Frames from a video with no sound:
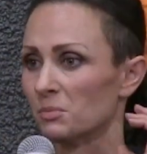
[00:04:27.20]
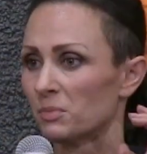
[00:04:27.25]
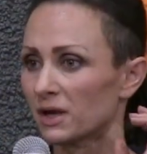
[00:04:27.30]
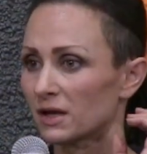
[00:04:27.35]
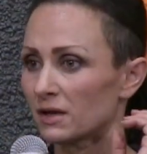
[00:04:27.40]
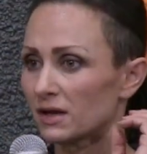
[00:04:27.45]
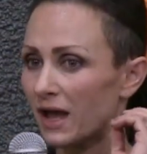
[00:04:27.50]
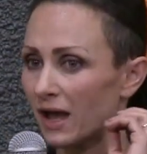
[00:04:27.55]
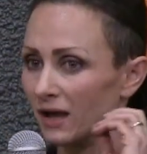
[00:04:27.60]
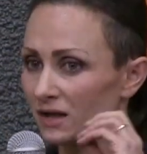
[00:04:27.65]

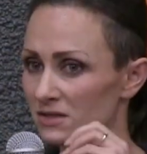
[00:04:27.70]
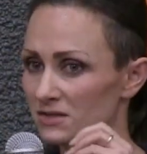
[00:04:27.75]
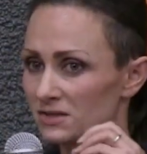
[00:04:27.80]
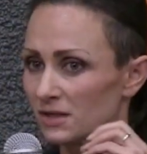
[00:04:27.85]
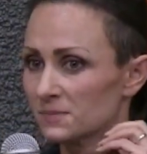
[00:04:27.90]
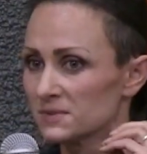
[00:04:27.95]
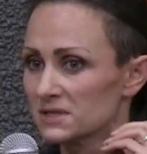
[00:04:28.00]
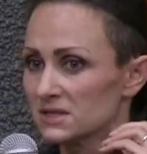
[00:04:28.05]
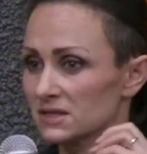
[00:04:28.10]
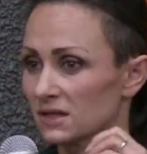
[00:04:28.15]
But Acts
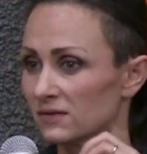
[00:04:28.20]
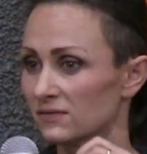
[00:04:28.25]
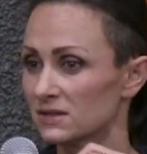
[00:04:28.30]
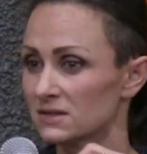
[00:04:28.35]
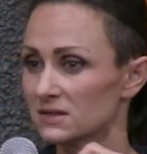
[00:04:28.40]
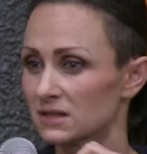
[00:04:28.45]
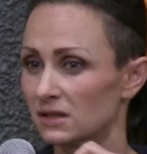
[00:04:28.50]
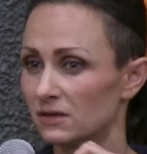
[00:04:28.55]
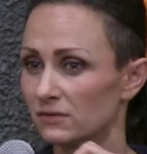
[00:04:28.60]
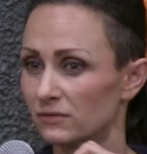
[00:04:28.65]
chapter
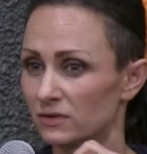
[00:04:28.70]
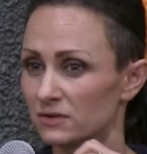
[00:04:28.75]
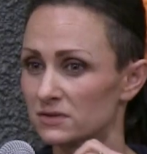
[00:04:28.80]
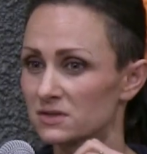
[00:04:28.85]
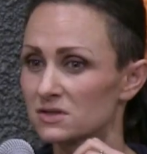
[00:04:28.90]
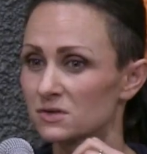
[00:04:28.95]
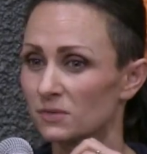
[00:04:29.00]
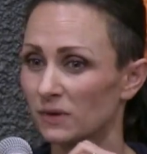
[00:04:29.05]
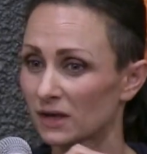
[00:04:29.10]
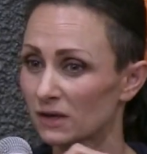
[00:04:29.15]
17,
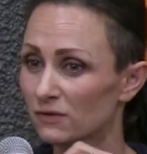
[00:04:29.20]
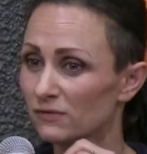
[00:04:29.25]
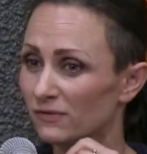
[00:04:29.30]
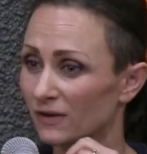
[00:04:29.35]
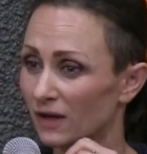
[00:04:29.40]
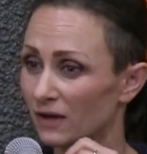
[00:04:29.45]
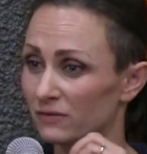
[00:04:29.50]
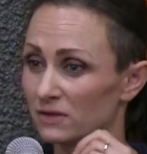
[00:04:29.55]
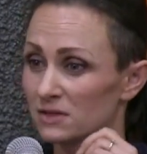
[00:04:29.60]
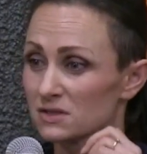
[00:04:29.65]
verse
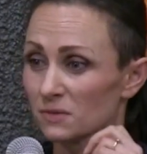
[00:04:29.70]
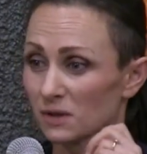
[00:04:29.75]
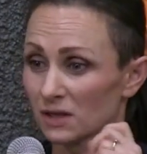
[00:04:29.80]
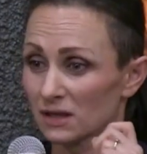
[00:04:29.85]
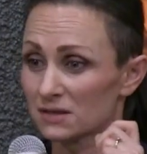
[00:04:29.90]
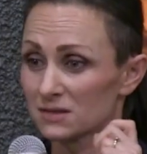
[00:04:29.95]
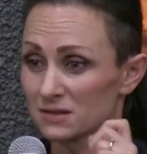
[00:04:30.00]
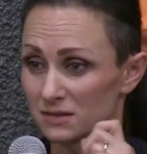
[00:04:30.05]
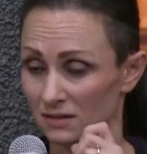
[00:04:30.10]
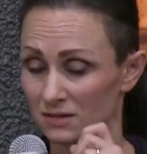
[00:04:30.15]
25 and
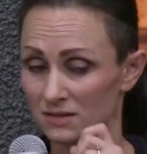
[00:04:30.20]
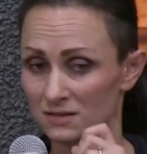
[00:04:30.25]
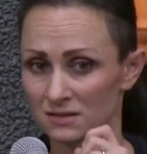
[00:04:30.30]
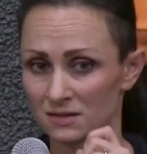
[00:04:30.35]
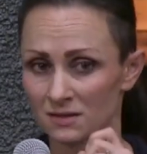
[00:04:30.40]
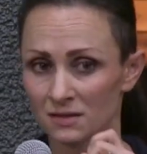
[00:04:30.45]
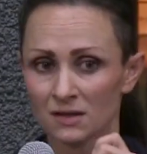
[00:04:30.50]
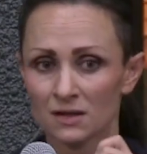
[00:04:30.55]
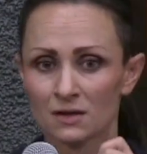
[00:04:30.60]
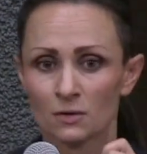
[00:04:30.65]
26
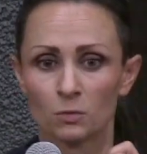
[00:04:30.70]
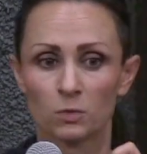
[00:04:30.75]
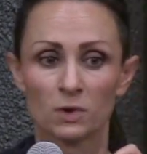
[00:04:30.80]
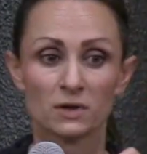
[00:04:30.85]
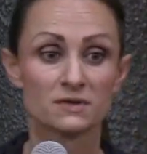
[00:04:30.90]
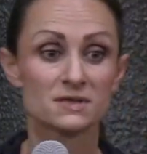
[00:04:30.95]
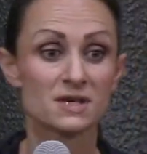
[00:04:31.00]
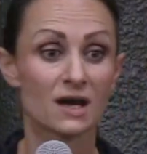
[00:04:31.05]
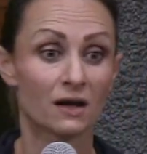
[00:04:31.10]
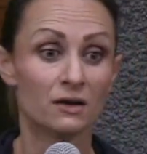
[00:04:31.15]

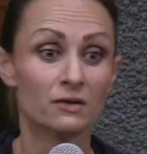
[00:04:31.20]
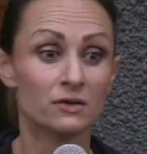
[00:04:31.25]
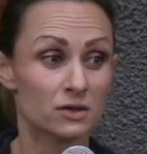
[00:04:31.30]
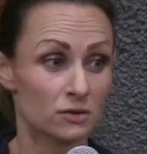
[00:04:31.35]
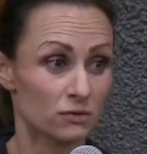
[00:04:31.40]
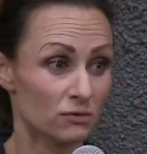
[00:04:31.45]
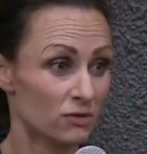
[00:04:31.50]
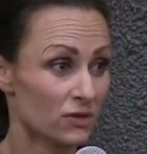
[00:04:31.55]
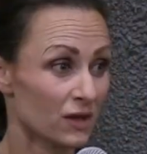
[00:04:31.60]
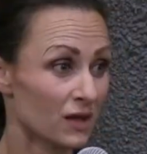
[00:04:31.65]
will tell
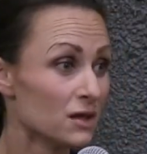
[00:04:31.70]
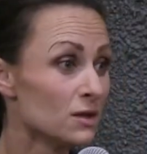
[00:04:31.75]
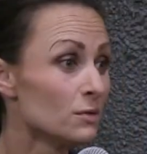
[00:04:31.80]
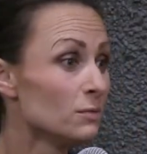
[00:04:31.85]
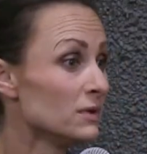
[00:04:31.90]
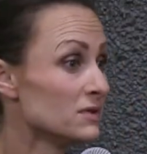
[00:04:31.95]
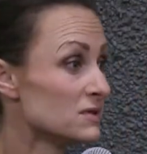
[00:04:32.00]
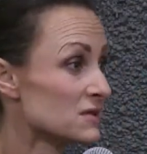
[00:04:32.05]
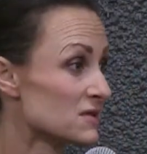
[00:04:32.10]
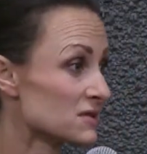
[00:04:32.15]
you, there you
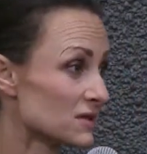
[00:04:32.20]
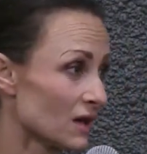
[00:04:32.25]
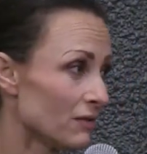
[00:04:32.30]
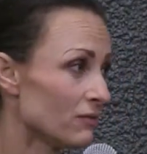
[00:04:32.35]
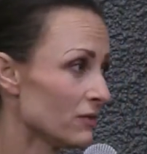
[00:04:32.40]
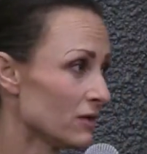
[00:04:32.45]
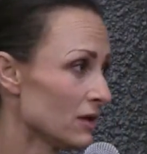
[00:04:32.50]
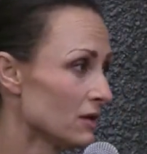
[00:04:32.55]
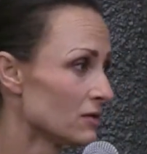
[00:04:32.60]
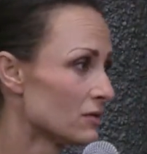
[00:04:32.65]
will
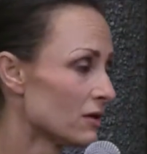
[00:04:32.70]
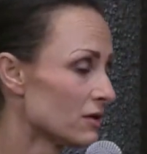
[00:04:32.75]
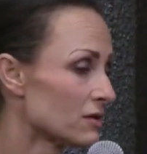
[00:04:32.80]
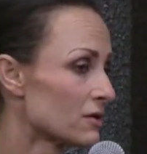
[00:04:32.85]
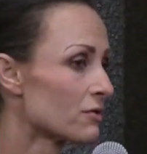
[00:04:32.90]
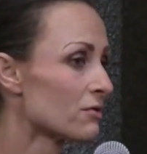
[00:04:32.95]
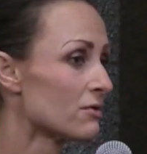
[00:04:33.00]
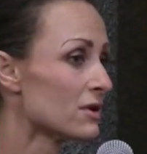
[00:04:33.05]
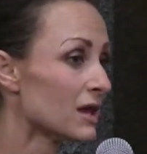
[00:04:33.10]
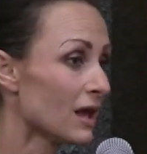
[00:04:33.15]
discover that
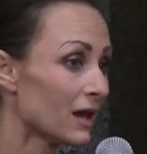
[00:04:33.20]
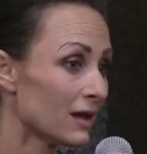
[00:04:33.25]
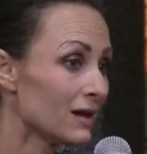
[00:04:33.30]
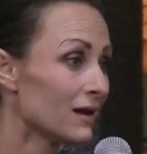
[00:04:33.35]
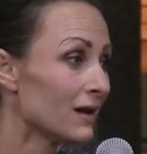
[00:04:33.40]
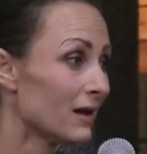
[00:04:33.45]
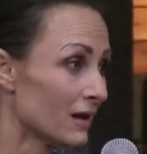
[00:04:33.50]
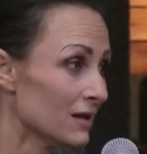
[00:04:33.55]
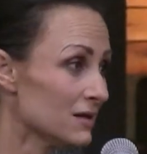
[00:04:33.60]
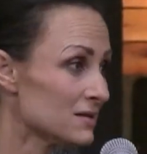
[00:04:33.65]
God
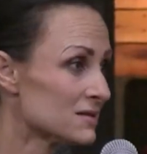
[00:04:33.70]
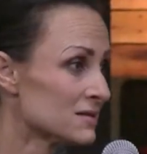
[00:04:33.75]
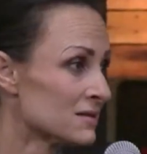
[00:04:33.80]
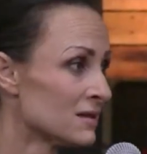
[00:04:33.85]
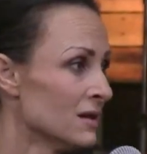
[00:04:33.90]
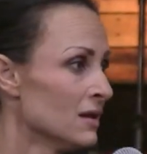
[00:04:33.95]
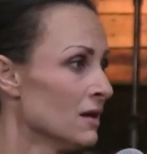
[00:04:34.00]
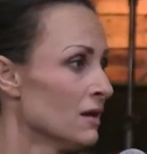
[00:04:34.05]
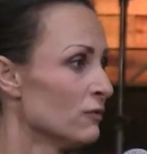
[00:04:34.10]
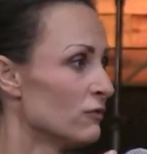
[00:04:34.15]
created
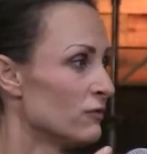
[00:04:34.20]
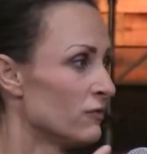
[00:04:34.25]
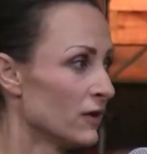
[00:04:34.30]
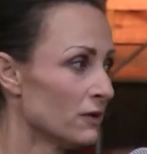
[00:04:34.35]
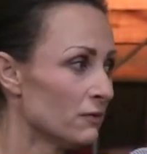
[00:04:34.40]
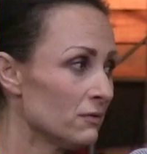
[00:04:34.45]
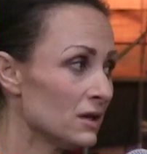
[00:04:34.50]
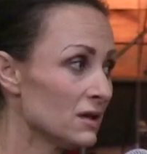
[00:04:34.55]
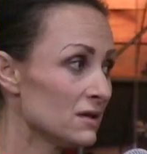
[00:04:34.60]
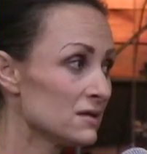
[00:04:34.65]
us
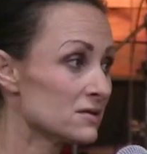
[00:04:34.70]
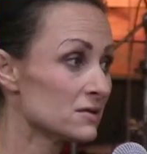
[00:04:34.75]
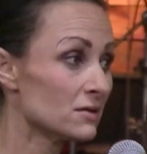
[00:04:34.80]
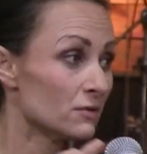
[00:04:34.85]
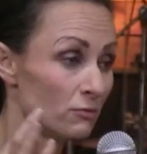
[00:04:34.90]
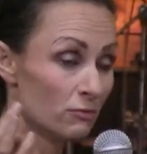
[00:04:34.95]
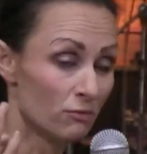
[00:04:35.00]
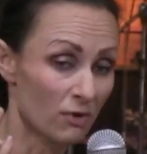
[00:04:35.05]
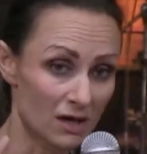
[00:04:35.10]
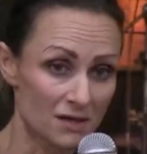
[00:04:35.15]
various
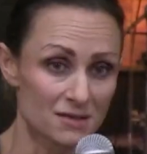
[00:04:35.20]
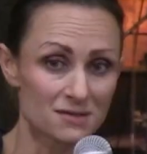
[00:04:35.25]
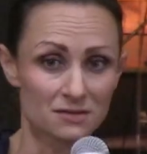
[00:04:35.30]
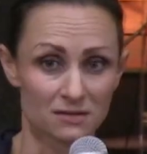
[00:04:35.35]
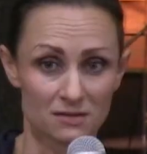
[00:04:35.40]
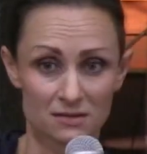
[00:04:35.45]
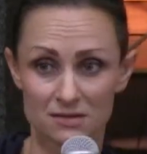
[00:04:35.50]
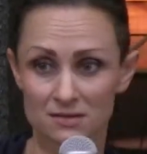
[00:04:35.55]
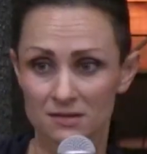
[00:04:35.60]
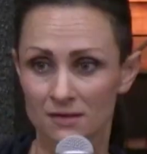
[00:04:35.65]

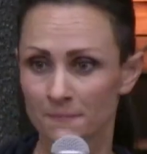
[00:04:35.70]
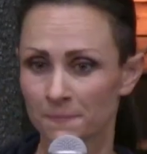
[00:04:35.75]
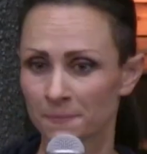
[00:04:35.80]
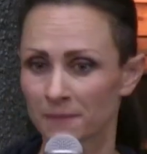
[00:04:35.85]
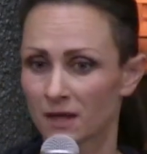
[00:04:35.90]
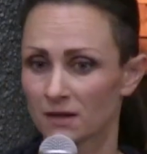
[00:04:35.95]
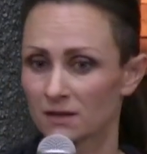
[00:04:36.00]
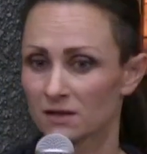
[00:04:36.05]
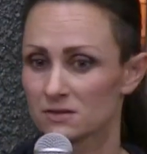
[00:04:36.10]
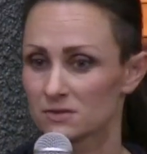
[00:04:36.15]
races
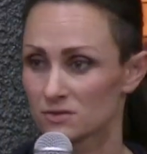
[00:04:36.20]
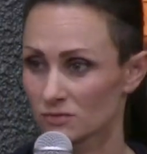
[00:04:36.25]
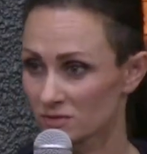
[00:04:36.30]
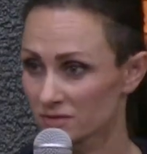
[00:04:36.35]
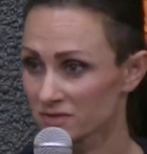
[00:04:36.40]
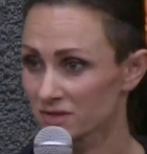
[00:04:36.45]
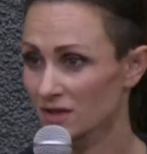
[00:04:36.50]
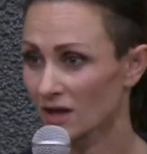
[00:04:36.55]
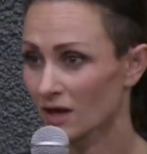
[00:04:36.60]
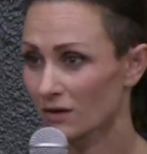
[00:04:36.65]
and it
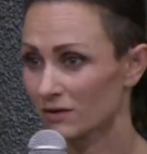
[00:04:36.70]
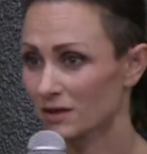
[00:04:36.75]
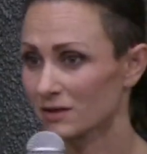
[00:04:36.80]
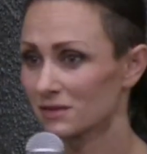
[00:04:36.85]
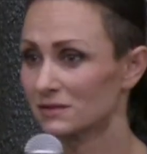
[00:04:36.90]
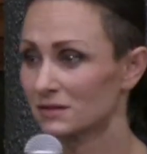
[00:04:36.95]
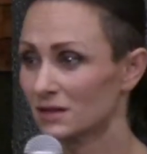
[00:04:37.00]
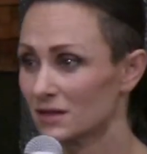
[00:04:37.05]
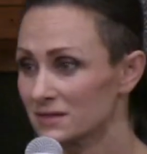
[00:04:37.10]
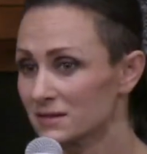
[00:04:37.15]
draws on our
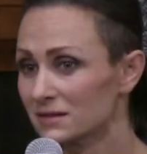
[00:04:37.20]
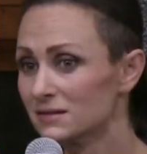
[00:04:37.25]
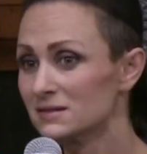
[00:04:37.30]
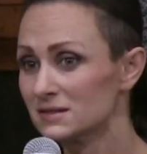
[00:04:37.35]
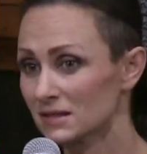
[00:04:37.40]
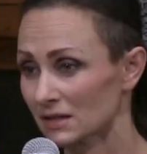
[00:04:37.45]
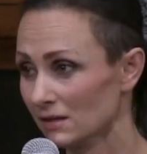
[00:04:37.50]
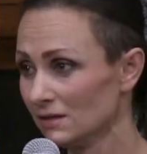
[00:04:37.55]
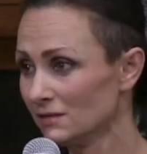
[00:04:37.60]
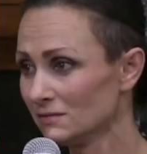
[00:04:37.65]

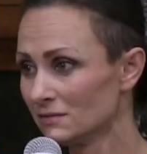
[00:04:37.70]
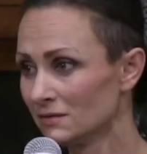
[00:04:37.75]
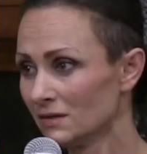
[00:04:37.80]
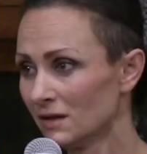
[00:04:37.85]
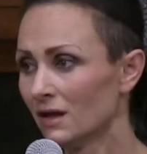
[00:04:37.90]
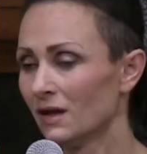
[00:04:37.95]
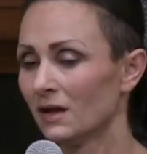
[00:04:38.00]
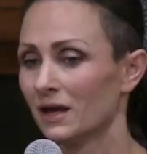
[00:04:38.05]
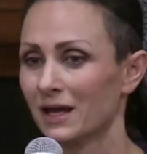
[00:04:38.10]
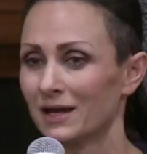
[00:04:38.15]
ethnicity
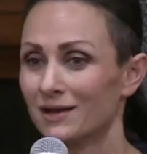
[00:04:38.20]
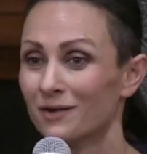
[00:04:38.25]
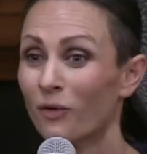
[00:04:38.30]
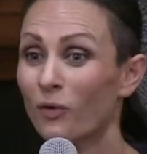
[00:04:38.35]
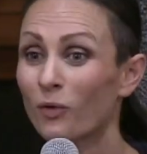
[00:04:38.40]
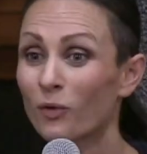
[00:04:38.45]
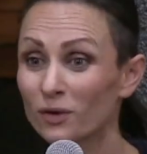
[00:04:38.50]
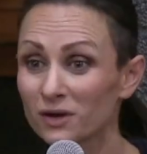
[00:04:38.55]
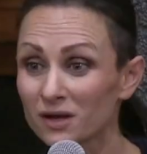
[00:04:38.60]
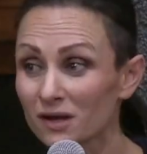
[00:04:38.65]
in
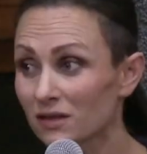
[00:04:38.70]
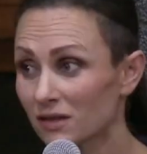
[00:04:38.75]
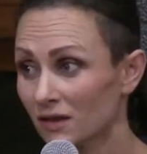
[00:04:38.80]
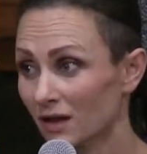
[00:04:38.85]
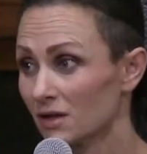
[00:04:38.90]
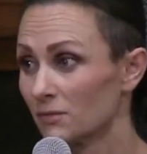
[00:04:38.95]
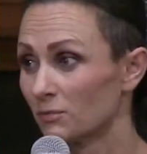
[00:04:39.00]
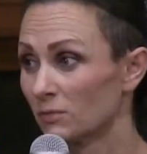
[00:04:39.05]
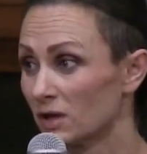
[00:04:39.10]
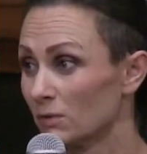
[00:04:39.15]
order
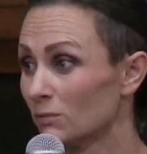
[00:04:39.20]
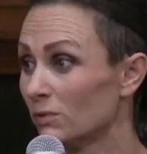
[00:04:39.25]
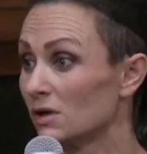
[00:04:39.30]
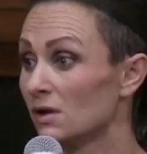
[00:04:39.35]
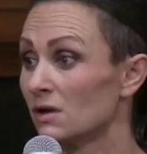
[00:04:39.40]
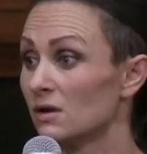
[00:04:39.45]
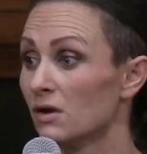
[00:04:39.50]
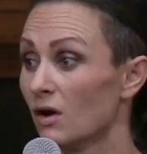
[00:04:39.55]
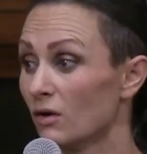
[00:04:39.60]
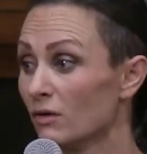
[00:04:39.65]
that we
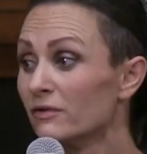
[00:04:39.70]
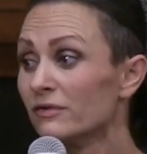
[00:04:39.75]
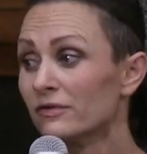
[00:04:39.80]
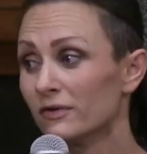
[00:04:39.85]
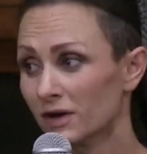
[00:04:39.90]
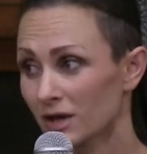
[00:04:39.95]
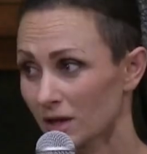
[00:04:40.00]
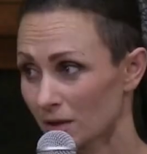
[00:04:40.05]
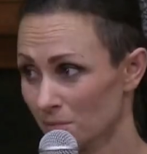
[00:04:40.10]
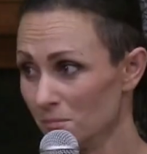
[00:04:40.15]
would long
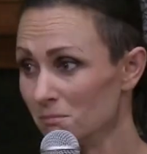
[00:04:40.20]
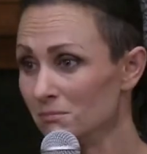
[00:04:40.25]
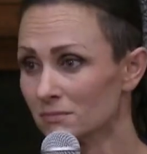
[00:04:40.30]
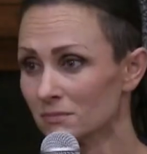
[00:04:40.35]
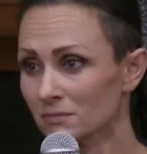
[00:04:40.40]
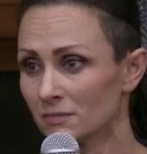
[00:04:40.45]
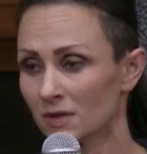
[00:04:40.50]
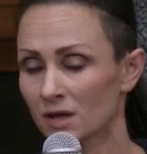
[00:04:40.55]
for him